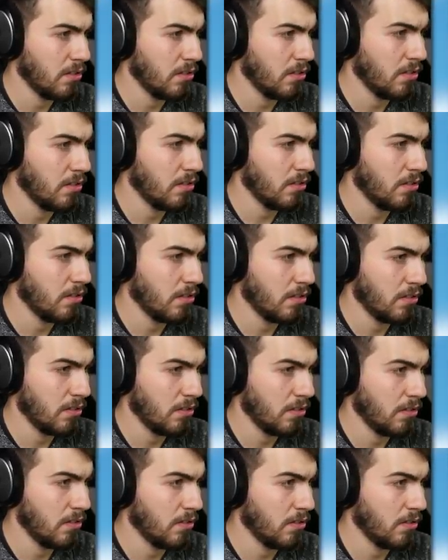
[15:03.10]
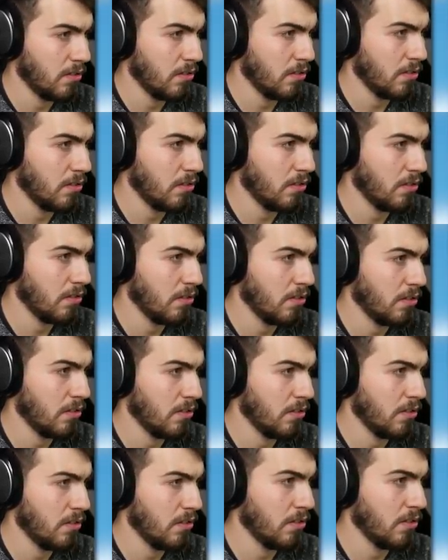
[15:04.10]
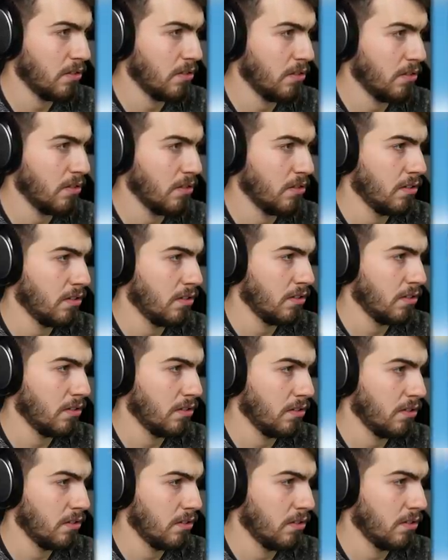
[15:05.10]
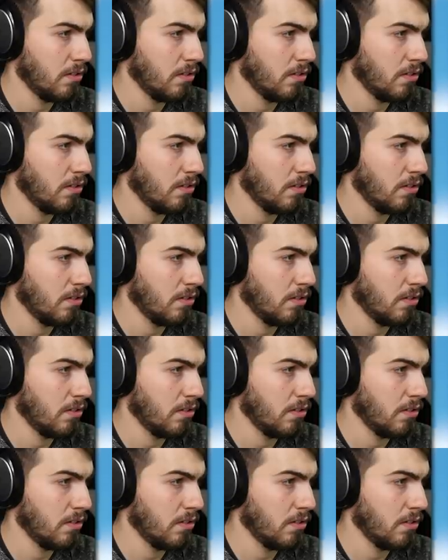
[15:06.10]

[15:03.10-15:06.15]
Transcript: (no one is talking)